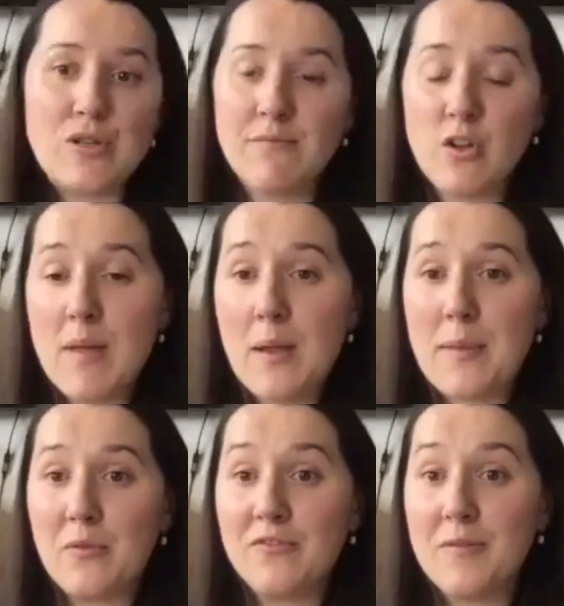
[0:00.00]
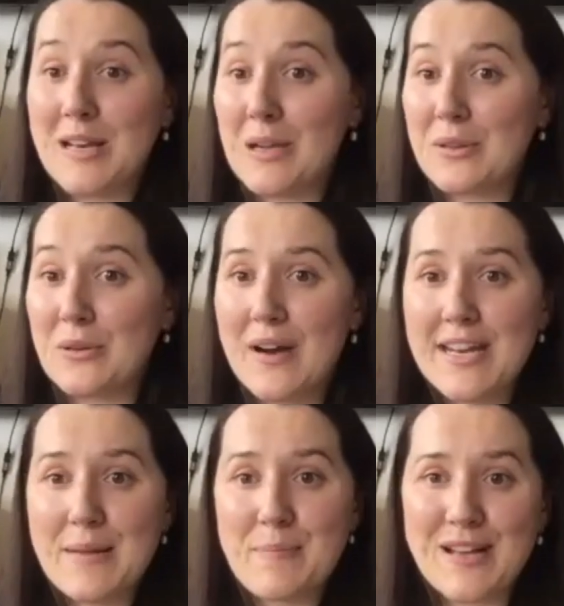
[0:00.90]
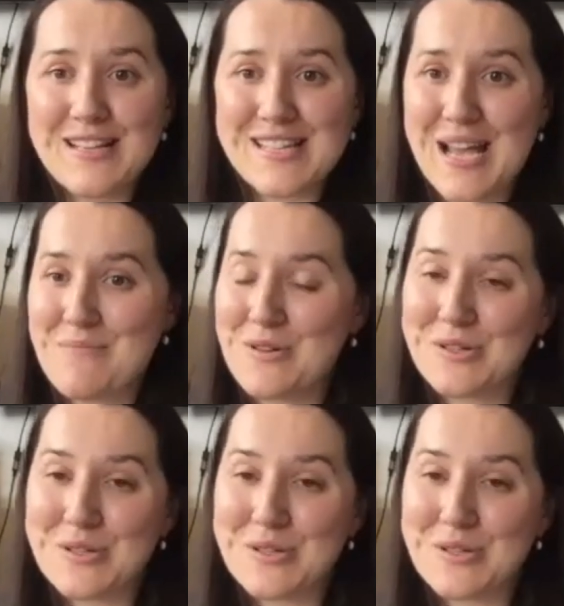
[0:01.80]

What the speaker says: you may be familiar with already, but we'll do a